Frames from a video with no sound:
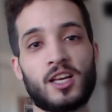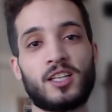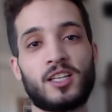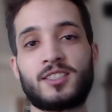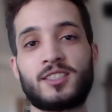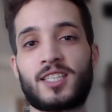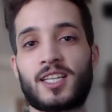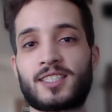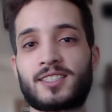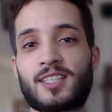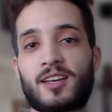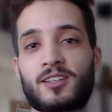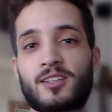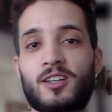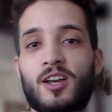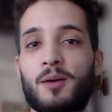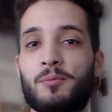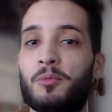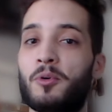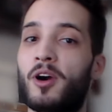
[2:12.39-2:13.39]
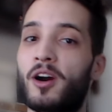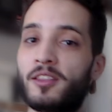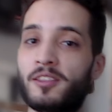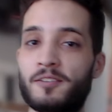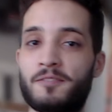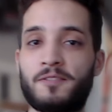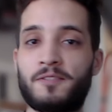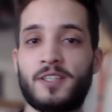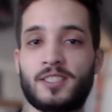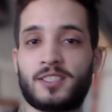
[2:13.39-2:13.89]
test out a couple other
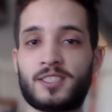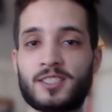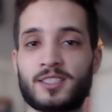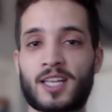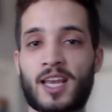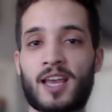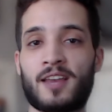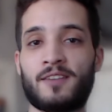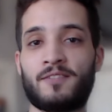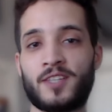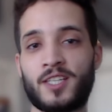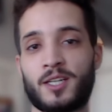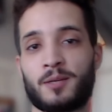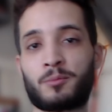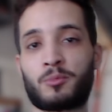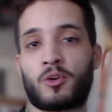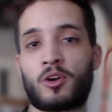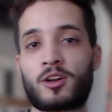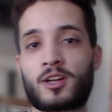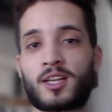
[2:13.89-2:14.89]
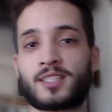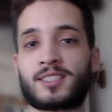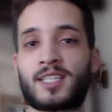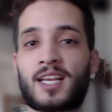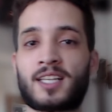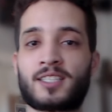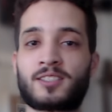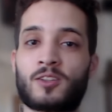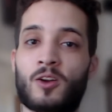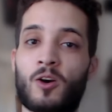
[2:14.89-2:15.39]
features that NVIDIA Broadcast
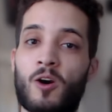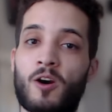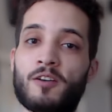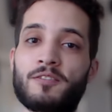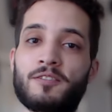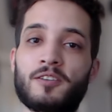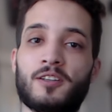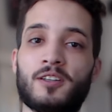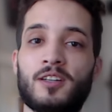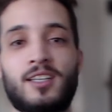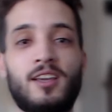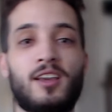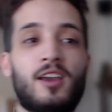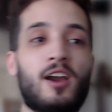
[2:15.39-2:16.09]
has to offer.